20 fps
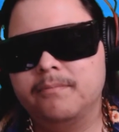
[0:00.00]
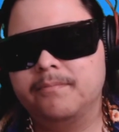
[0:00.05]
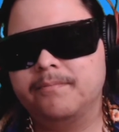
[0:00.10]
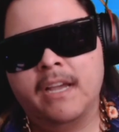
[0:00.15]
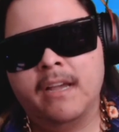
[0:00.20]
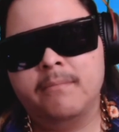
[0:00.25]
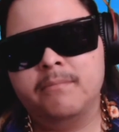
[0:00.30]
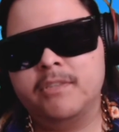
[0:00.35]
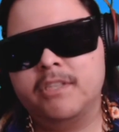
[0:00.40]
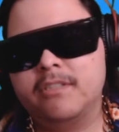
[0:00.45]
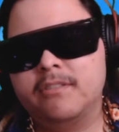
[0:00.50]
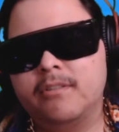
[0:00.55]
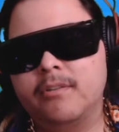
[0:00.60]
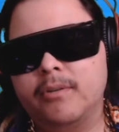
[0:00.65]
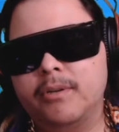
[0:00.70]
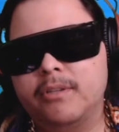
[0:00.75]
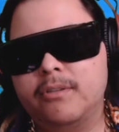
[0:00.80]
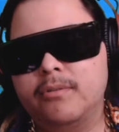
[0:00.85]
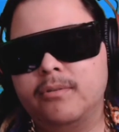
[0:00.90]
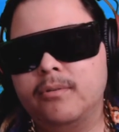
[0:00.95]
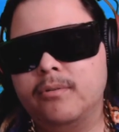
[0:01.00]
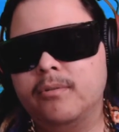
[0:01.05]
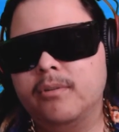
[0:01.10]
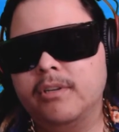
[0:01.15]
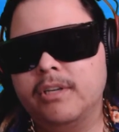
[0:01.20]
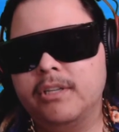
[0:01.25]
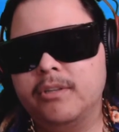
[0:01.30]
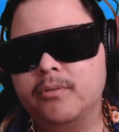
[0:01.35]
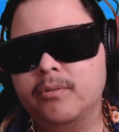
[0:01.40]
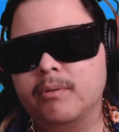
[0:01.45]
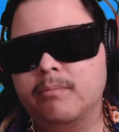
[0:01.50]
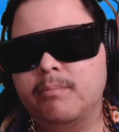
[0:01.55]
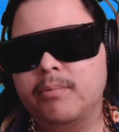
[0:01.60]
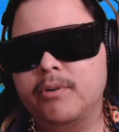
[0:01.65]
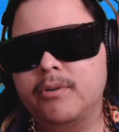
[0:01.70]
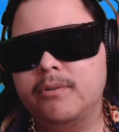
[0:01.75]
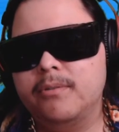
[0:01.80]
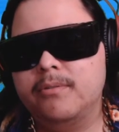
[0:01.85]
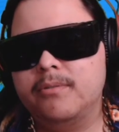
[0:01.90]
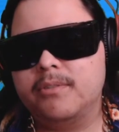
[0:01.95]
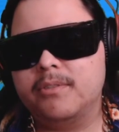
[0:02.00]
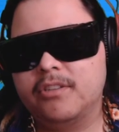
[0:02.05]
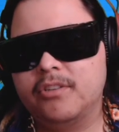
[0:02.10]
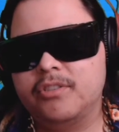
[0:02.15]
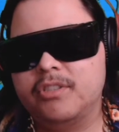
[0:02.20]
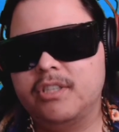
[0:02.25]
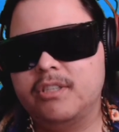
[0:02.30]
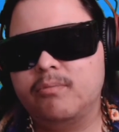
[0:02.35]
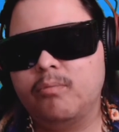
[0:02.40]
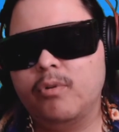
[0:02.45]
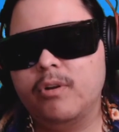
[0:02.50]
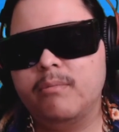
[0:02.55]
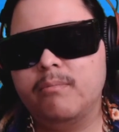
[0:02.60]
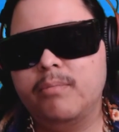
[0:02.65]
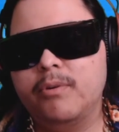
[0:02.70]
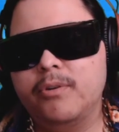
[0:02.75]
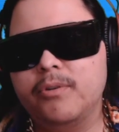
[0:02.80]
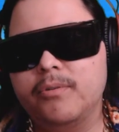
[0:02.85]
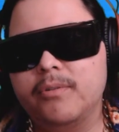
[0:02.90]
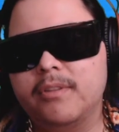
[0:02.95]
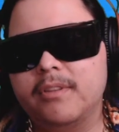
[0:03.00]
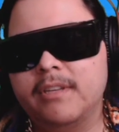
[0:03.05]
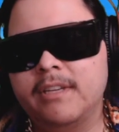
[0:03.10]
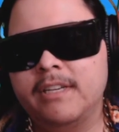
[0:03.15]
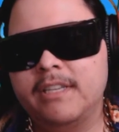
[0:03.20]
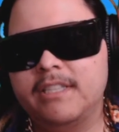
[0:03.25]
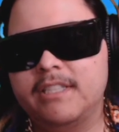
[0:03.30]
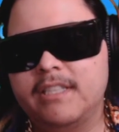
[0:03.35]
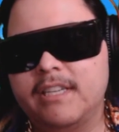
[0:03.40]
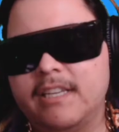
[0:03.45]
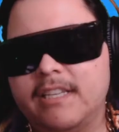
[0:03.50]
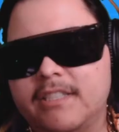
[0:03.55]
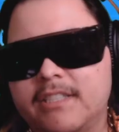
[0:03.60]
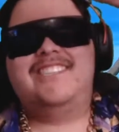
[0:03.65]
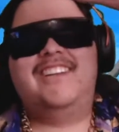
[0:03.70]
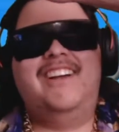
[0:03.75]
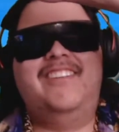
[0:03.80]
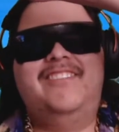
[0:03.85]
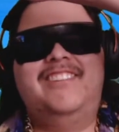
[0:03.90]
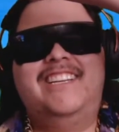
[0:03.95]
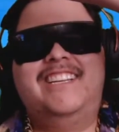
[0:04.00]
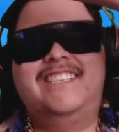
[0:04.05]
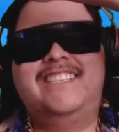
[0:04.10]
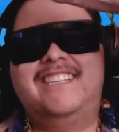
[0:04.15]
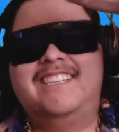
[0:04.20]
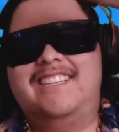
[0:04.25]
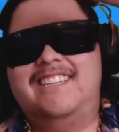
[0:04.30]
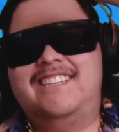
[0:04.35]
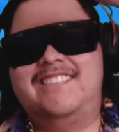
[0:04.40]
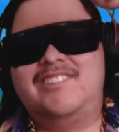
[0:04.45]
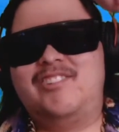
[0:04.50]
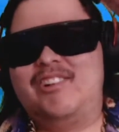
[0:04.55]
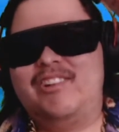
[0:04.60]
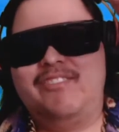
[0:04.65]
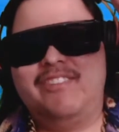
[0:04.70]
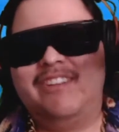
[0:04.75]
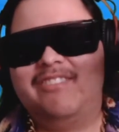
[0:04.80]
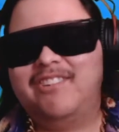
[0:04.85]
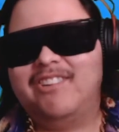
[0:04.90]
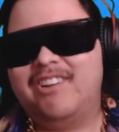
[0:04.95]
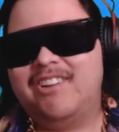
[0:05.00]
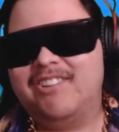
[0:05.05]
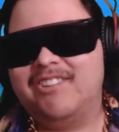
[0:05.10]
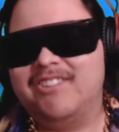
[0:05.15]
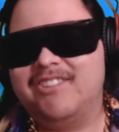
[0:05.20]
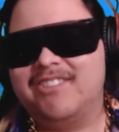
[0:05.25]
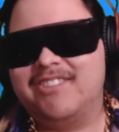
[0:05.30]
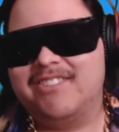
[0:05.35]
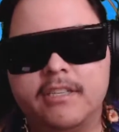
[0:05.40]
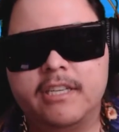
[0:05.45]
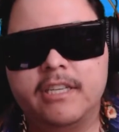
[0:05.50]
I'm just going through, looking through the booths. There's this one booth, and it says Domination, then $25.